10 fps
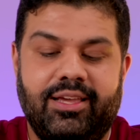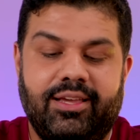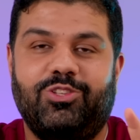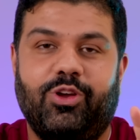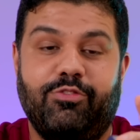
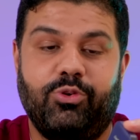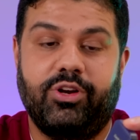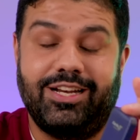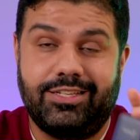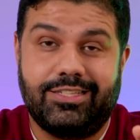So if you are
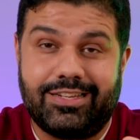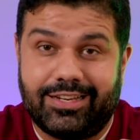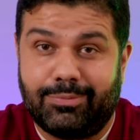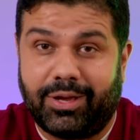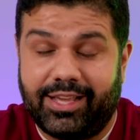interested
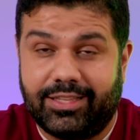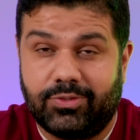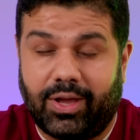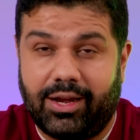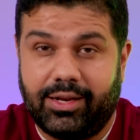in buying this
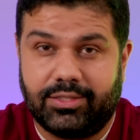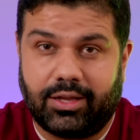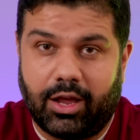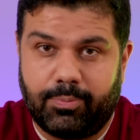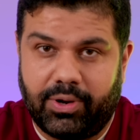wireless
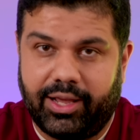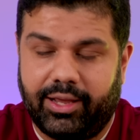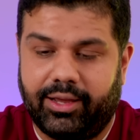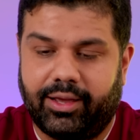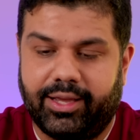
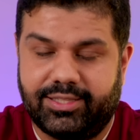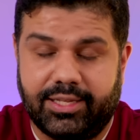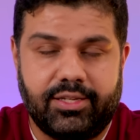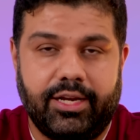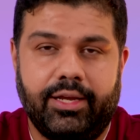CarPlay
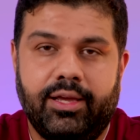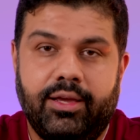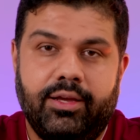accessory,